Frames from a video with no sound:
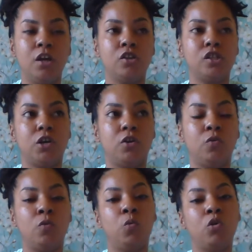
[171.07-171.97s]

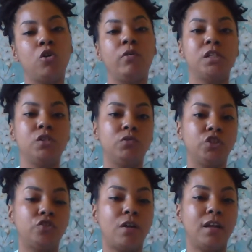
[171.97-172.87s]
So we'll go into
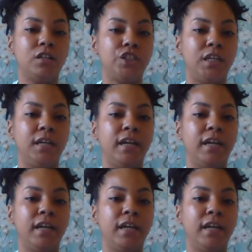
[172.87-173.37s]
astrology.